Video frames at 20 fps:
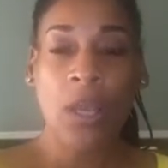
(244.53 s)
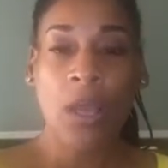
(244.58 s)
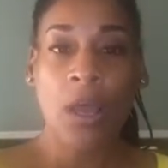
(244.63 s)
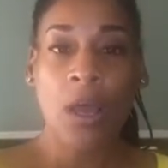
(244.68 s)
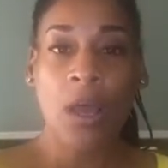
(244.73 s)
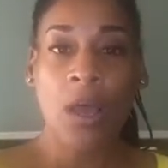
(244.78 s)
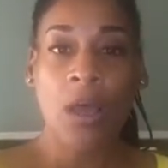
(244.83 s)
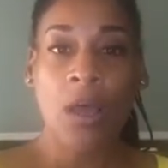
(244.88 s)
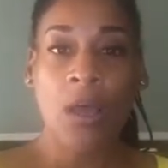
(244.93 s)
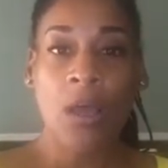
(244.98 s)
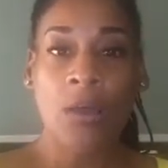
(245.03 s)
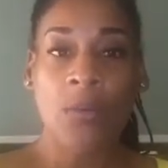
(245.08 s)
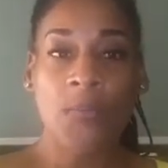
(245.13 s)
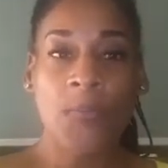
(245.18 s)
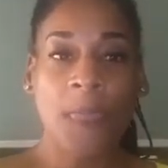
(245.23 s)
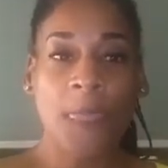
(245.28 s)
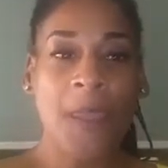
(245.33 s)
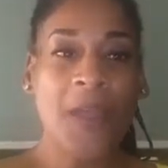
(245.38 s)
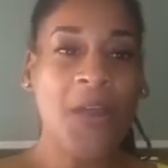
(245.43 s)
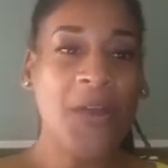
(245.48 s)

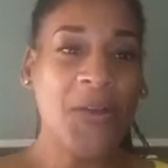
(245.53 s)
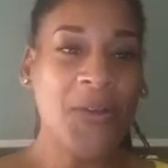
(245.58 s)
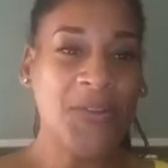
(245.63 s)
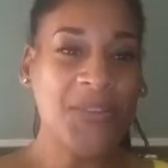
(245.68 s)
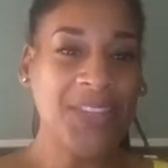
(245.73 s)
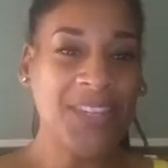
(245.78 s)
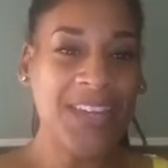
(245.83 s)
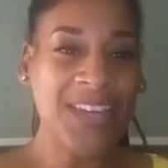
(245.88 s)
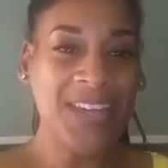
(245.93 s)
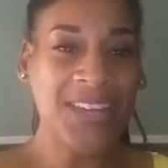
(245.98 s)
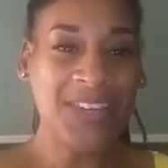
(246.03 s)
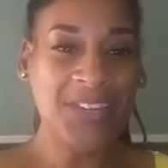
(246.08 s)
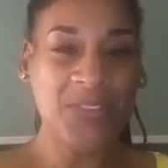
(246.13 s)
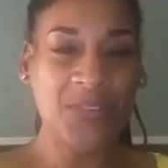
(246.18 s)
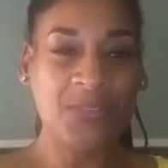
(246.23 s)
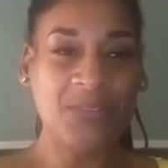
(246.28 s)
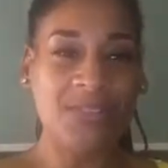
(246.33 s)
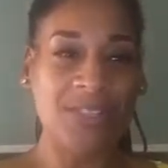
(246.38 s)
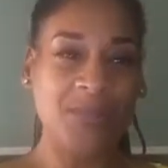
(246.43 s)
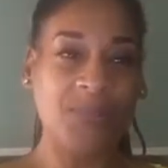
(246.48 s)
Oh, thank
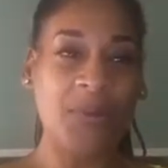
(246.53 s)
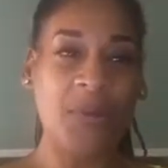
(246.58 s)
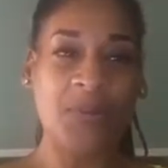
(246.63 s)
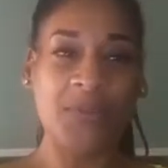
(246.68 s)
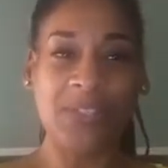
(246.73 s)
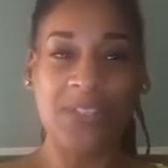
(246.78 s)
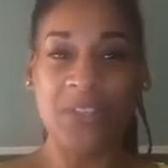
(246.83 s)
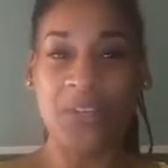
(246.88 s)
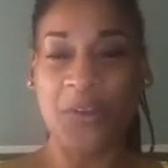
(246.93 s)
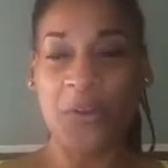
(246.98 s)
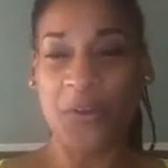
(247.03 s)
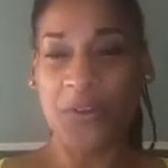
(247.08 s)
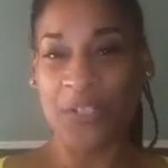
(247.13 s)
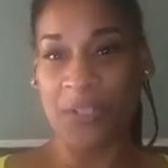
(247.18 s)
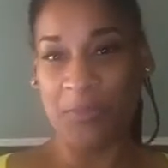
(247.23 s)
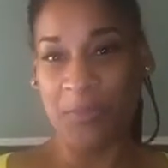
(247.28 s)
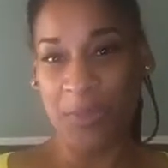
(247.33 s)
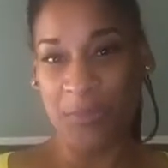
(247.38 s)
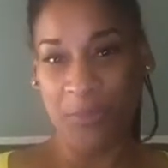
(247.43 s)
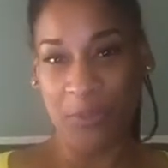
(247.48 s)
you. T-Bone is
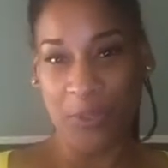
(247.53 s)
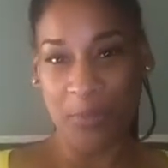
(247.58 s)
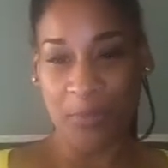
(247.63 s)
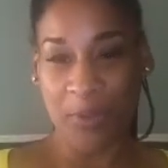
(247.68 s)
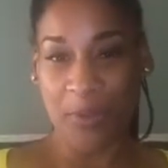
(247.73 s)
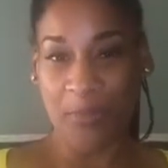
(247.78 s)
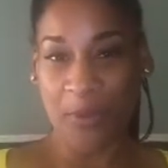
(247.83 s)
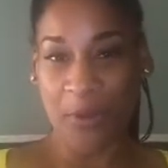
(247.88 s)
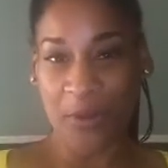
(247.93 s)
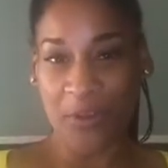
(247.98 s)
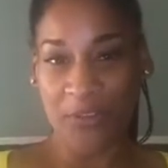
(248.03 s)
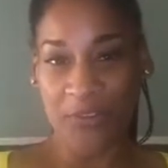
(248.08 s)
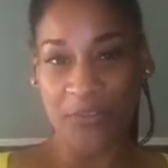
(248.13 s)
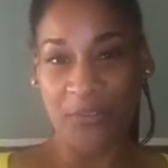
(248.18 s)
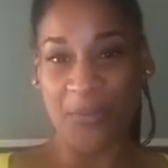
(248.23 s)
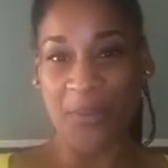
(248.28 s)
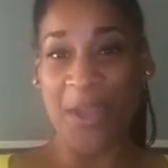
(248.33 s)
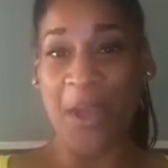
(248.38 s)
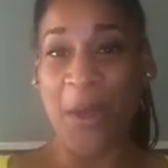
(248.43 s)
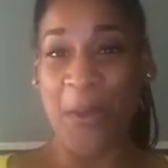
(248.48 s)
encouraging people to pump hearts for
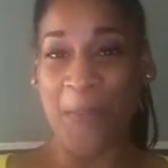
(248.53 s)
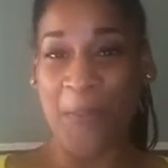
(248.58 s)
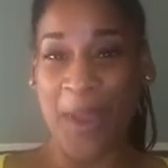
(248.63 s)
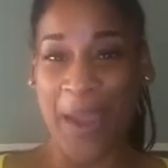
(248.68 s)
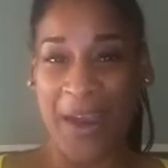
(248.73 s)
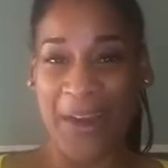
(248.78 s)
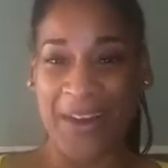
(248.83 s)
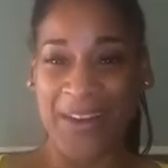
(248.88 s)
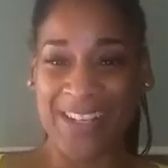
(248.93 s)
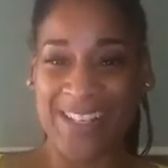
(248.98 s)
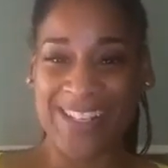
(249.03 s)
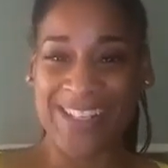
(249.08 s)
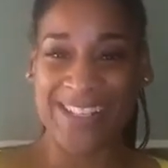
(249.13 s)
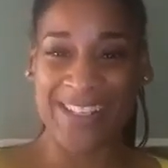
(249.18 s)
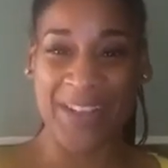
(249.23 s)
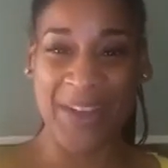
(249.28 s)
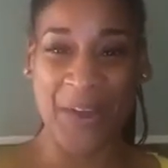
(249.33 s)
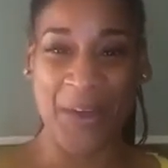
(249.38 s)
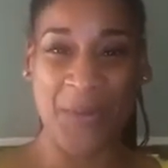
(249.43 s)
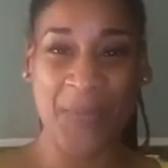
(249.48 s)
me on
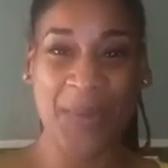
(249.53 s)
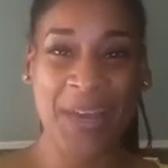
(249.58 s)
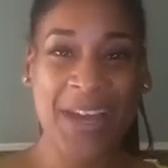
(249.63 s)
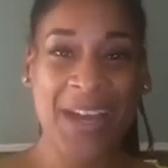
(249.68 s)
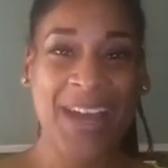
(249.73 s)
Periscope.